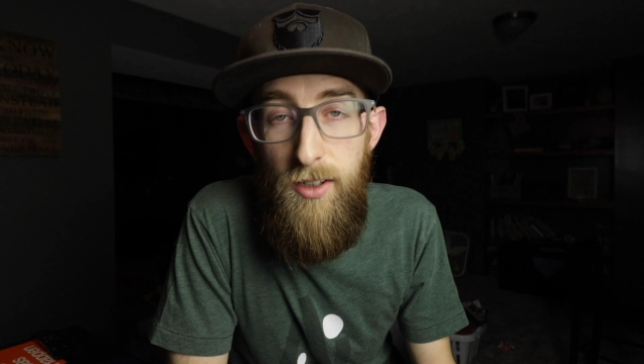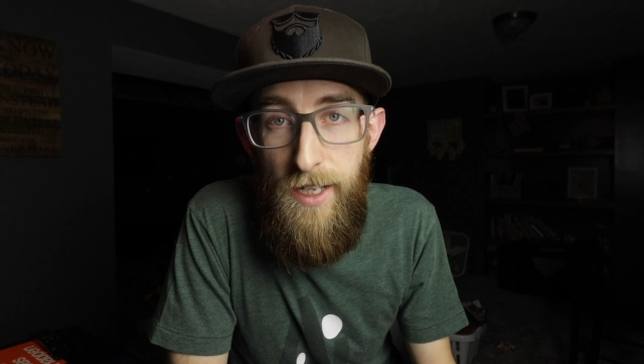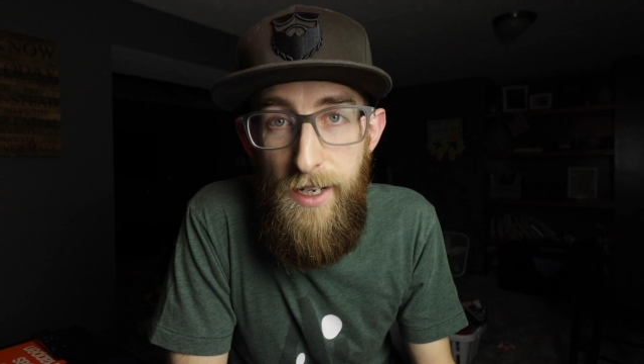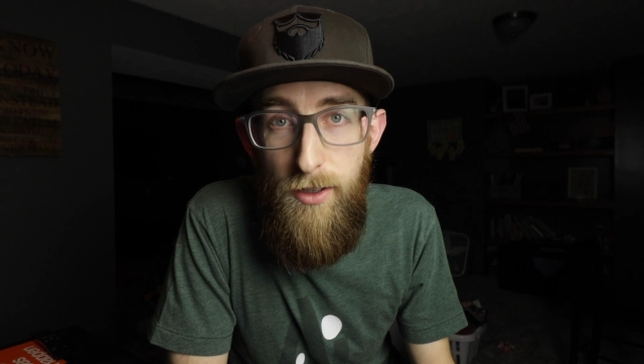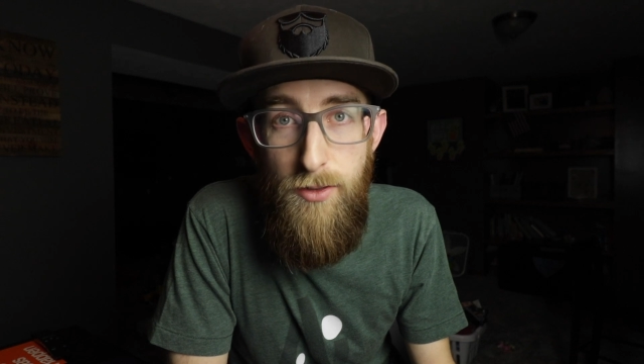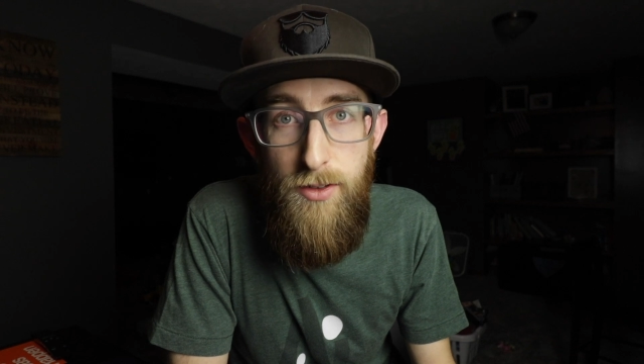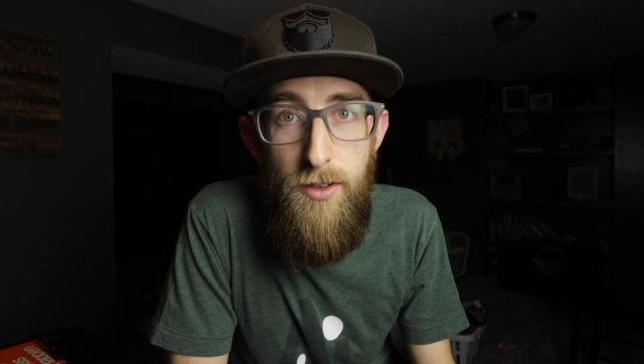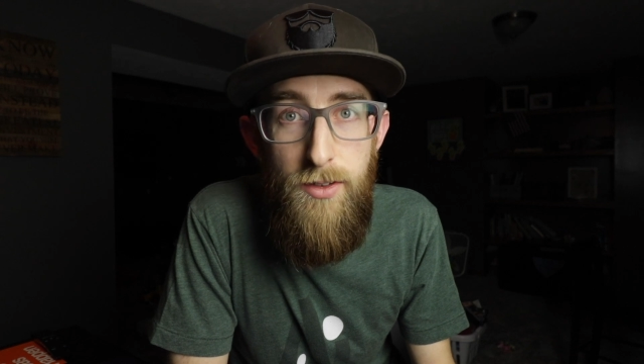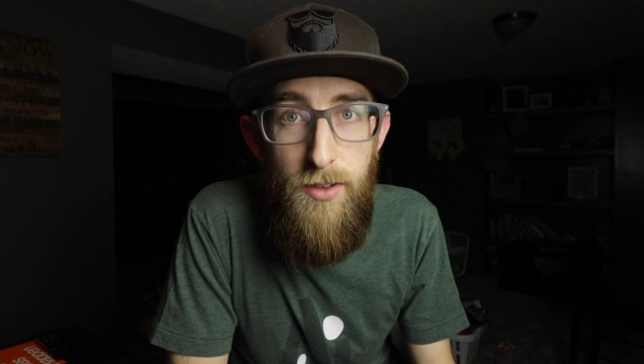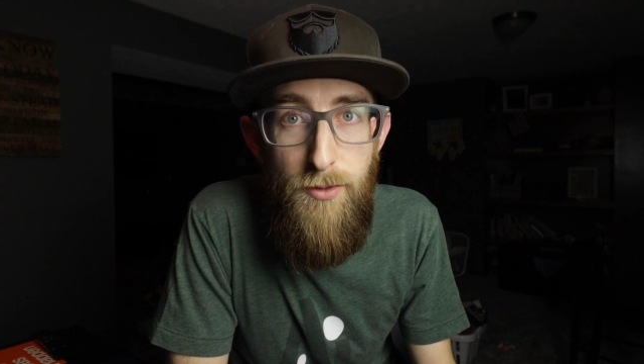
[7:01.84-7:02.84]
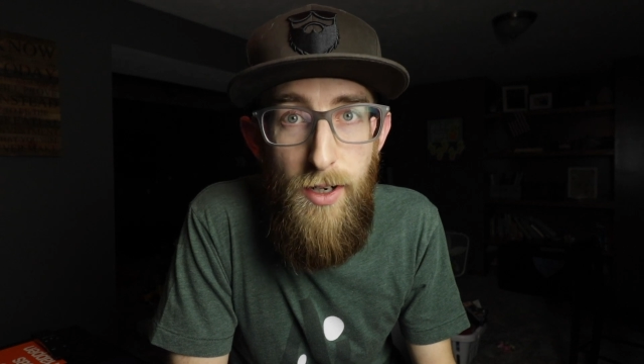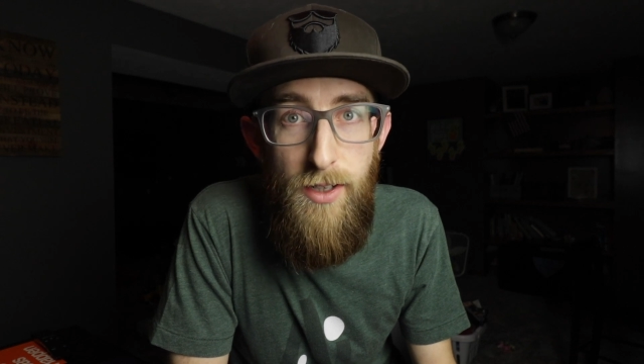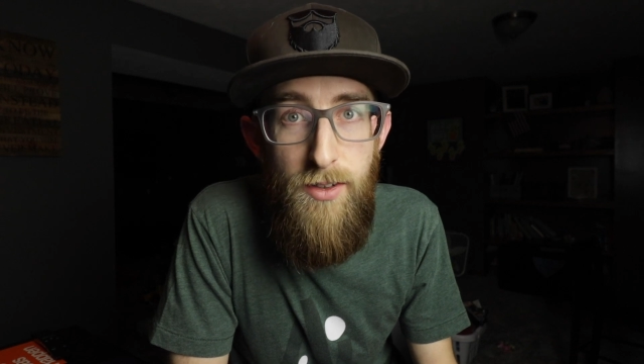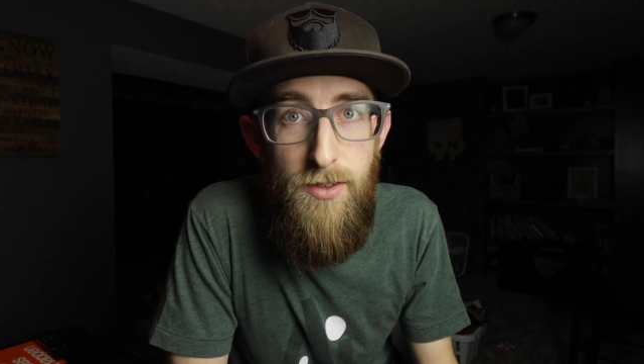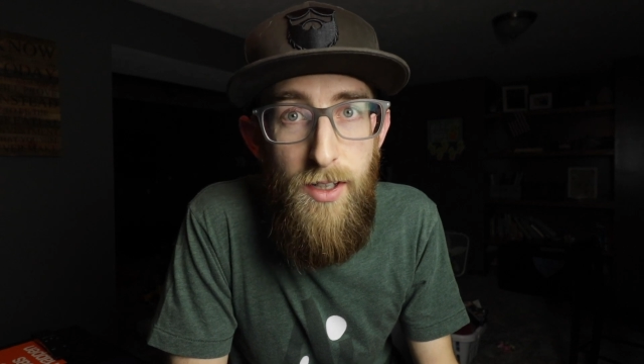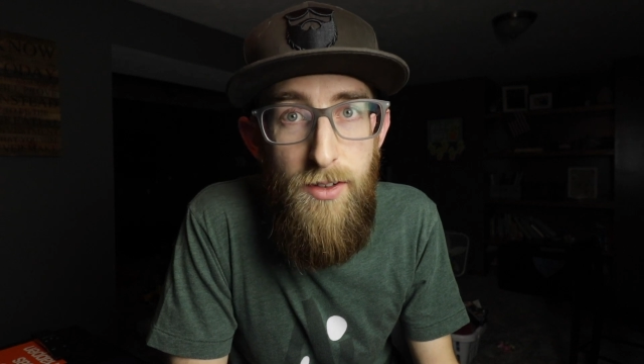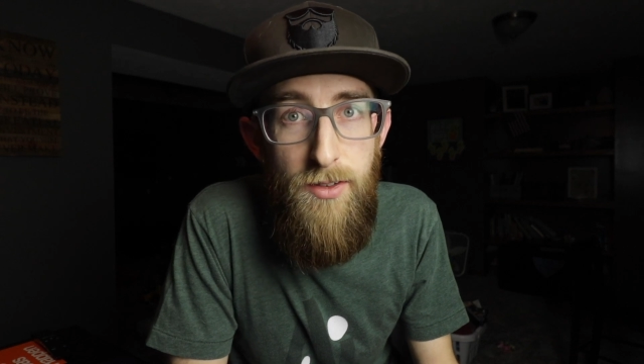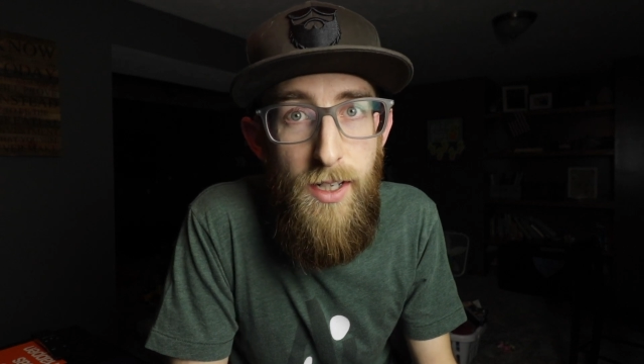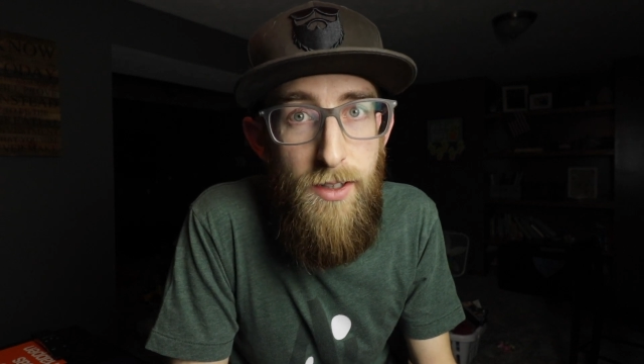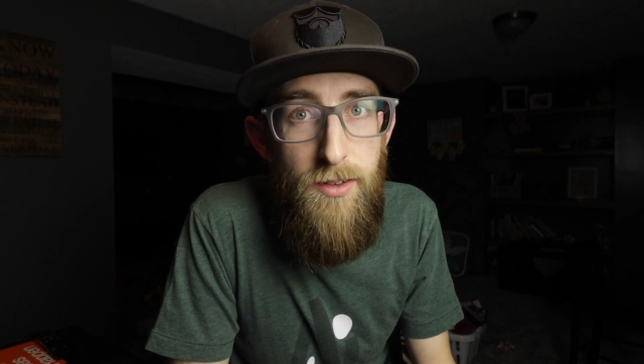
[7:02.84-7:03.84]
clouds, sunrises,
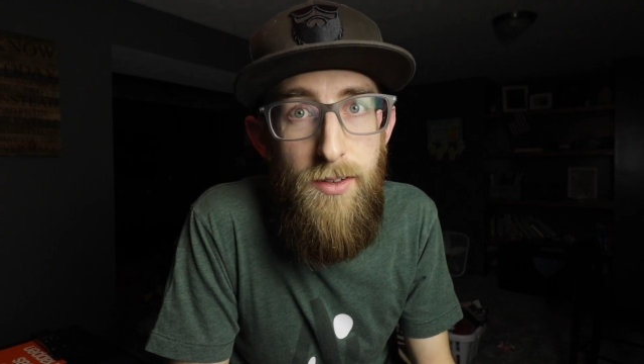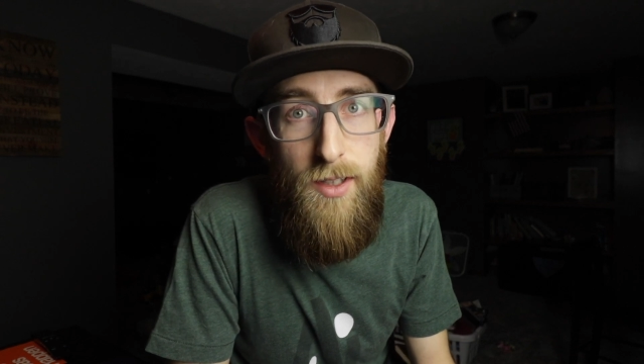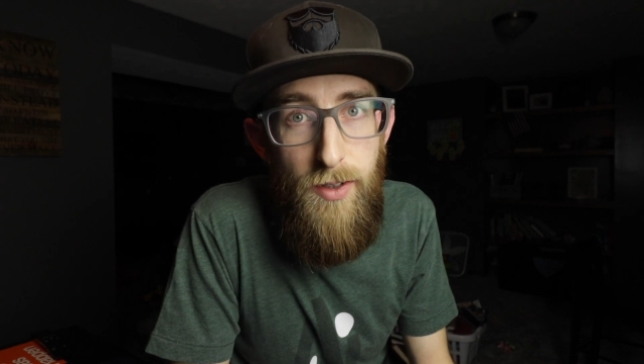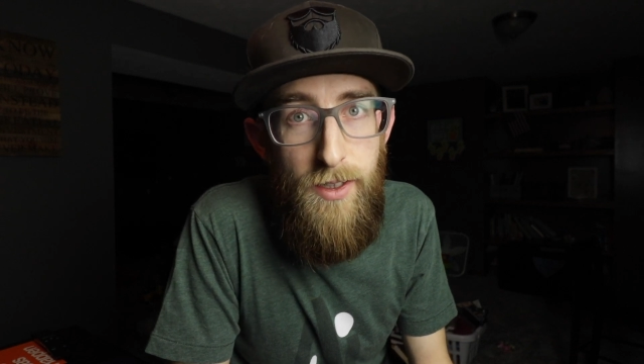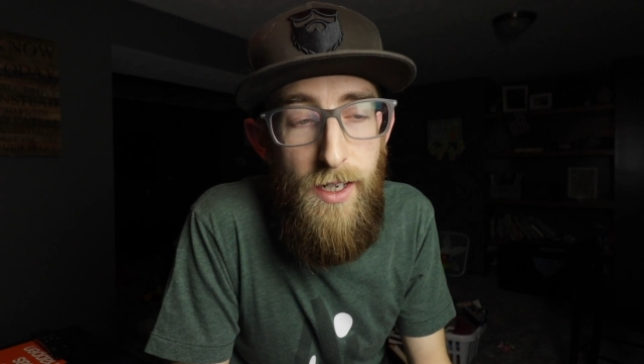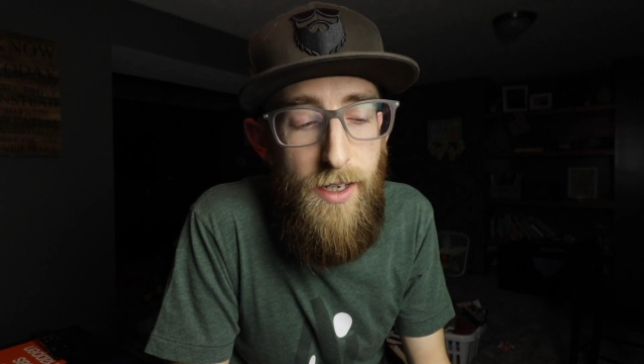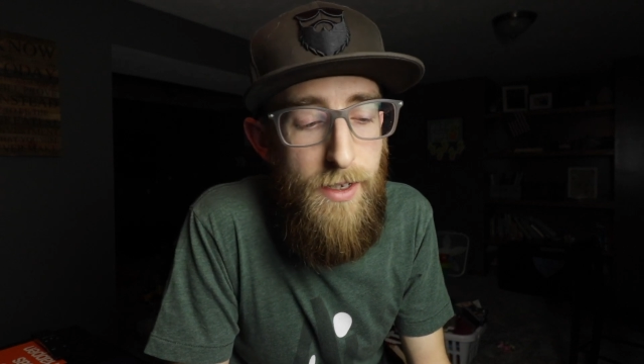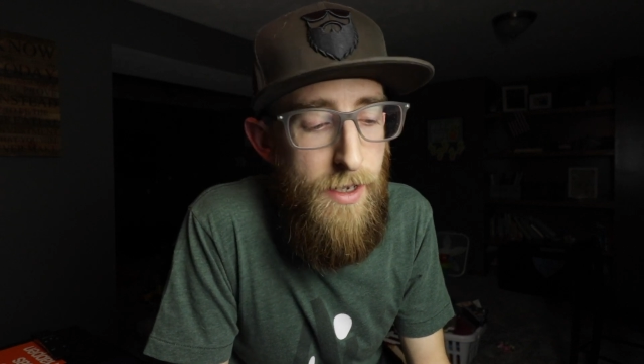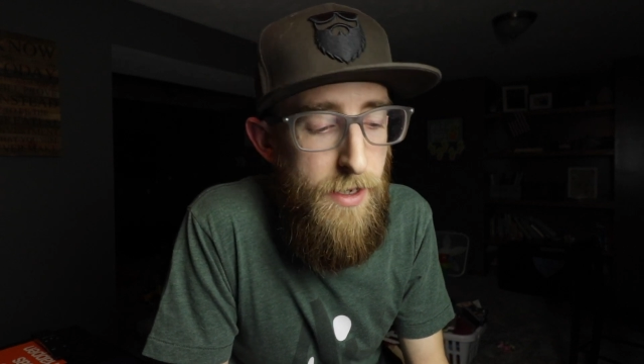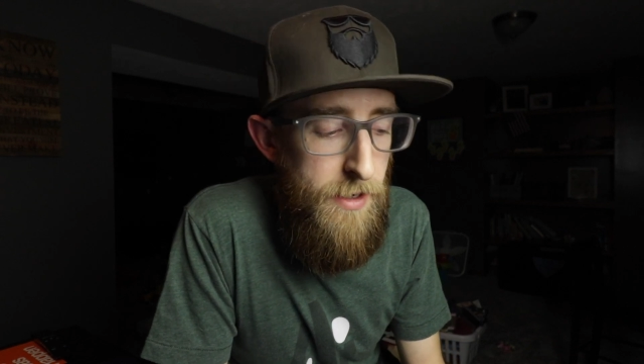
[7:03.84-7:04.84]
sunsets, stuff like that.